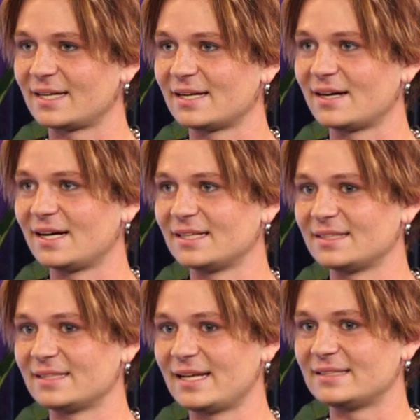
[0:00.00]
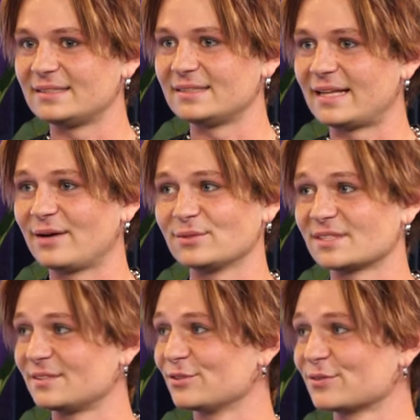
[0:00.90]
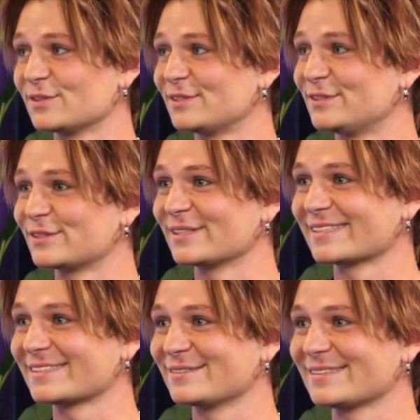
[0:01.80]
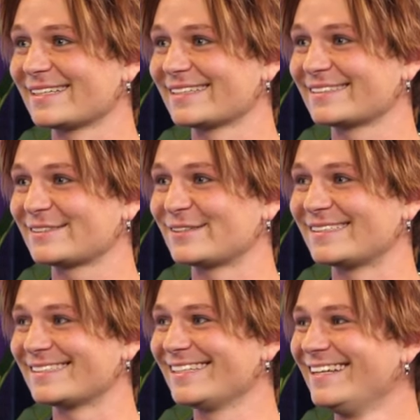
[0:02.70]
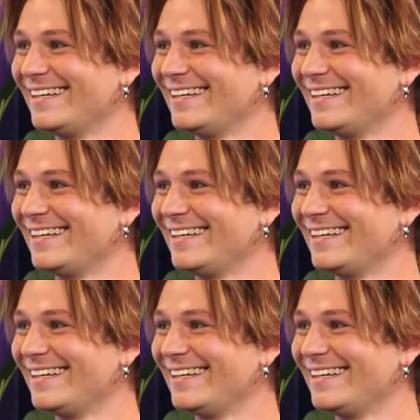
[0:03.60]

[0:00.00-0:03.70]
I got, and those were the two tricks. It was like crazy.